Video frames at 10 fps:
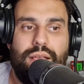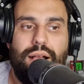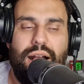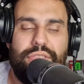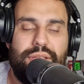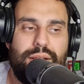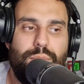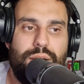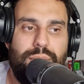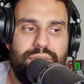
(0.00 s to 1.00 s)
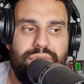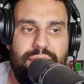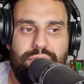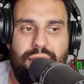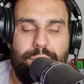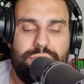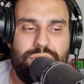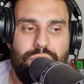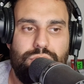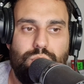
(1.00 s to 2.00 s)
I think one of my favorite
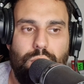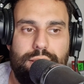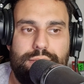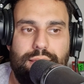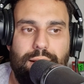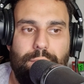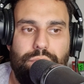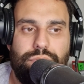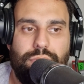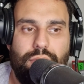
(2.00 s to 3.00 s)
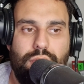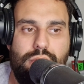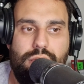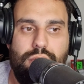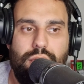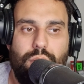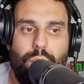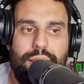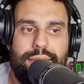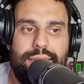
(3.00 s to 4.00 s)
episodes was
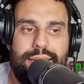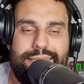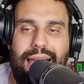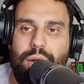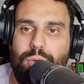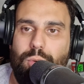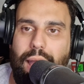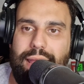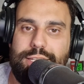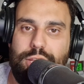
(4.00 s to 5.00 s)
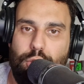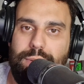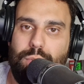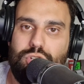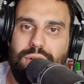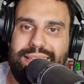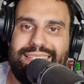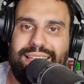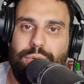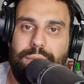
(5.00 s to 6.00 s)
when Daryl and Toby were trying to
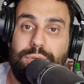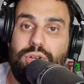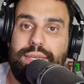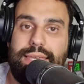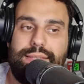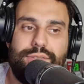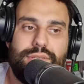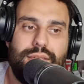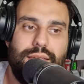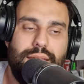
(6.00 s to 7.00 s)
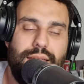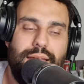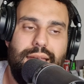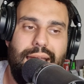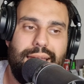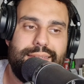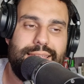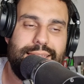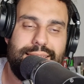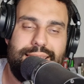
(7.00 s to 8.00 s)
sell him cookies. And
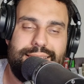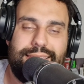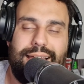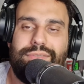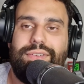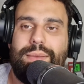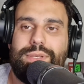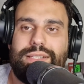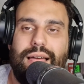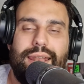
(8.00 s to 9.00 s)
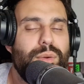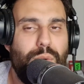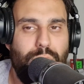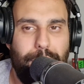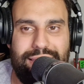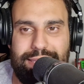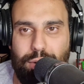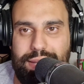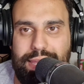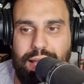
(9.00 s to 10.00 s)
he said that famous line. I won't repeat it
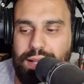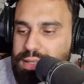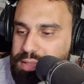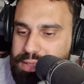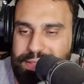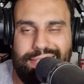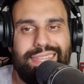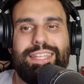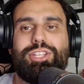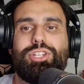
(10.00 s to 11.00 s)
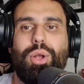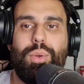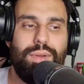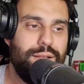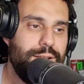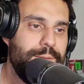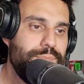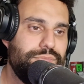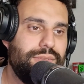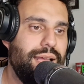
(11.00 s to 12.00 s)
on here because this is a kid's show.
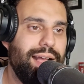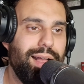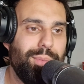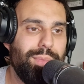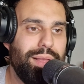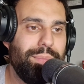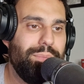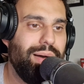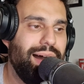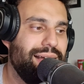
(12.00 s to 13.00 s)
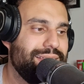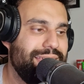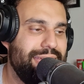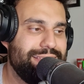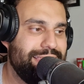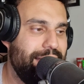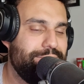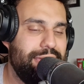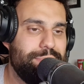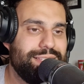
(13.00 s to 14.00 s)
But yeah, he said that
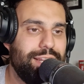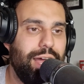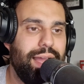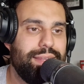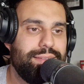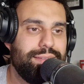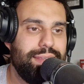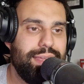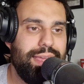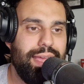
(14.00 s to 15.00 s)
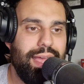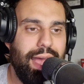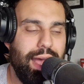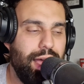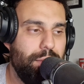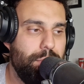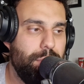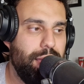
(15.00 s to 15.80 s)
famous line. And,